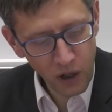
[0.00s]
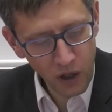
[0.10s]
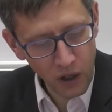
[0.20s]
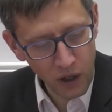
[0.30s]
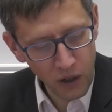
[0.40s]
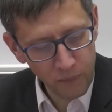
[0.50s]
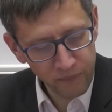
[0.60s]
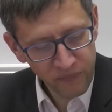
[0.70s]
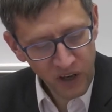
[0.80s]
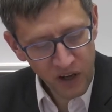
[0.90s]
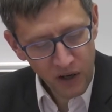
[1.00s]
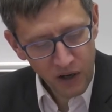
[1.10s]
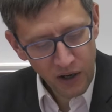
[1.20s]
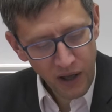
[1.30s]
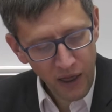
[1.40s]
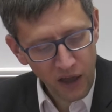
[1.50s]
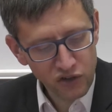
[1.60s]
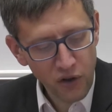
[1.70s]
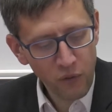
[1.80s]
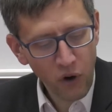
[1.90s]

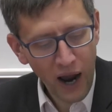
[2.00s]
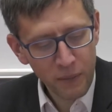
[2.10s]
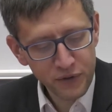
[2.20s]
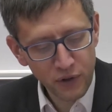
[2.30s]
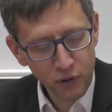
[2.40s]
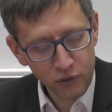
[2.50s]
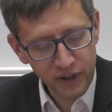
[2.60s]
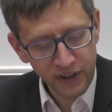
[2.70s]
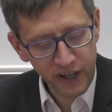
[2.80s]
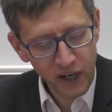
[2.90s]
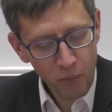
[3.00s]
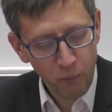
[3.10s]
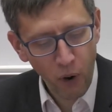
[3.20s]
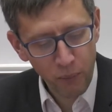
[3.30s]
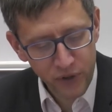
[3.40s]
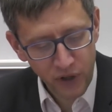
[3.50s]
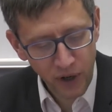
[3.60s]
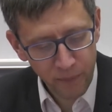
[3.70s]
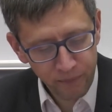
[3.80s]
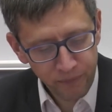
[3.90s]
So they were absolutely
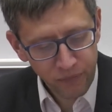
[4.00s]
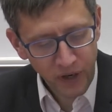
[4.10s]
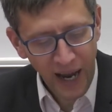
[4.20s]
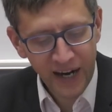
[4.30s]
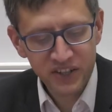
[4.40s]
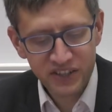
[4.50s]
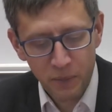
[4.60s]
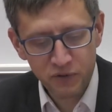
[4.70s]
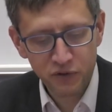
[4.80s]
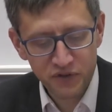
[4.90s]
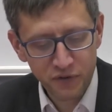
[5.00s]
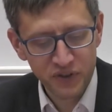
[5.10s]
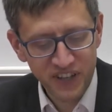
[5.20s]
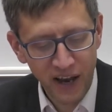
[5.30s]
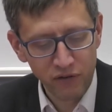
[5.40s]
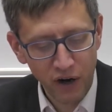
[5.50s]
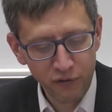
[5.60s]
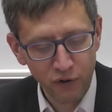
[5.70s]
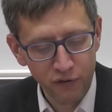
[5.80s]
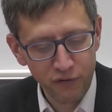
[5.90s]
popular, except for Saïra
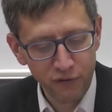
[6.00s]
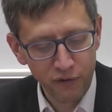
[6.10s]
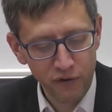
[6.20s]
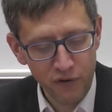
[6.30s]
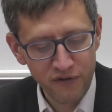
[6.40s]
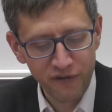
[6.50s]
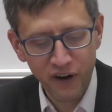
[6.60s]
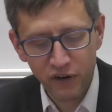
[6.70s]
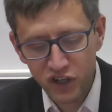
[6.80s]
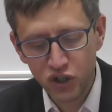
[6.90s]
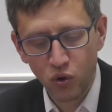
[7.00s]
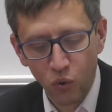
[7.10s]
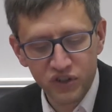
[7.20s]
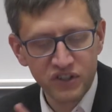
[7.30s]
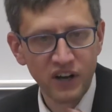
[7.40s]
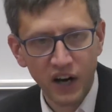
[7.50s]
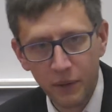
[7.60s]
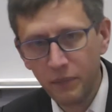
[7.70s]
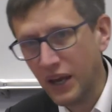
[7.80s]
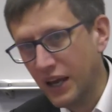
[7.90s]
for a very short
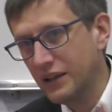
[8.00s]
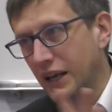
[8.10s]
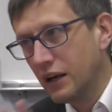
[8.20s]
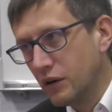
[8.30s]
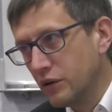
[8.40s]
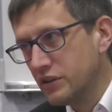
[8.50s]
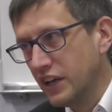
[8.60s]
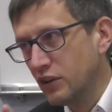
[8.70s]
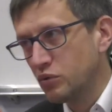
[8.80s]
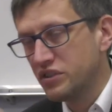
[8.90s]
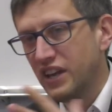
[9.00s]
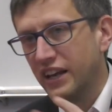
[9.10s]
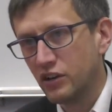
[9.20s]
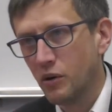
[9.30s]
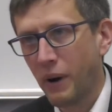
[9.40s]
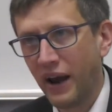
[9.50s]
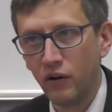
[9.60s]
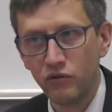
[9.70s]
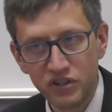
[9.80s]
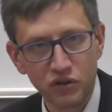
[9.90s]
time in England. It was taken up by
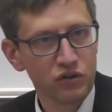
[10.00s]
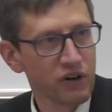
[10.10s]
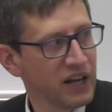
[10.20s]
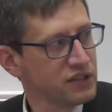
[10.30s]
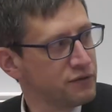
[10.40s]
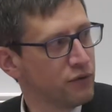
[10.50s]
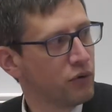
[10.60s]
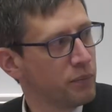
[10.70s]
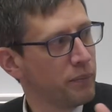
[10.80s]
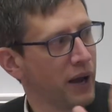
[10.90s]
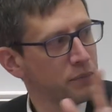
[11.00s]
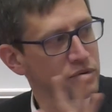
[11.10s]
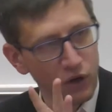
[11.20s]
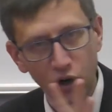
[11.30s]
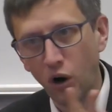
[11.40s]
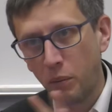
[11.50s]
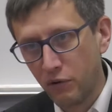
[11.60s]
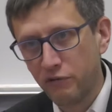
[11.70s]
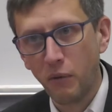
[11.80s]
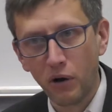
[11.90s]
aristocrats for perhaps a
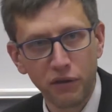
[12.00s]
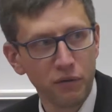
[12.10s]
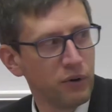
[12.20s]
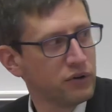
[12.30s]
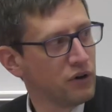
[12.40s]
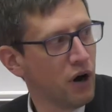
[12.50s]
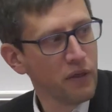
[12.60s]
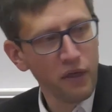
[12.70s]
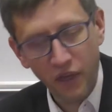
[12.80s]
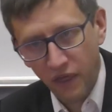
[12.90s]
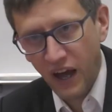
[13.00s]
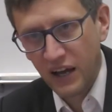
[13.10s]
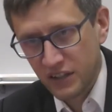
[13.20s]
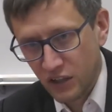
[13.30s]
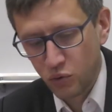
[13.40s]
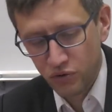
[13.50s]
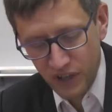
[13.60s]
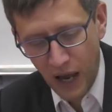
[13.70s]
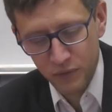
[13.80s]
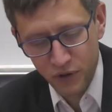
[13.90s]
couple of months, but other than that, it was
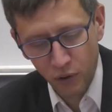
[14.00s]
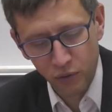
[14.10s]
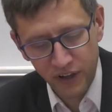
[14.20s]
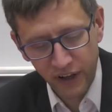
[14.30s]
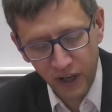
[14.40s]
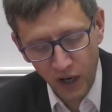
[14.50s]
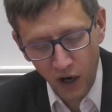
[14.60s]
absolutely